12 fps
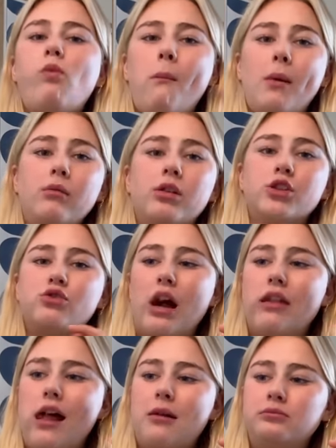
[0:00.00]
Pumpkin's right
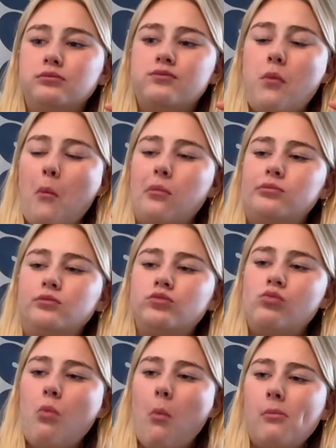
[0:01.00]
there.
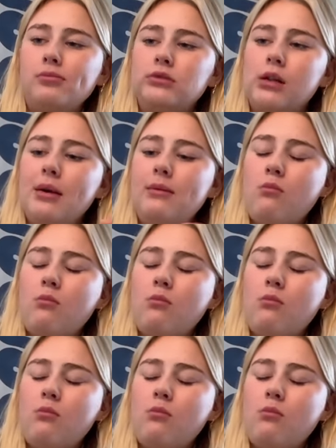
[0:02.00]
Come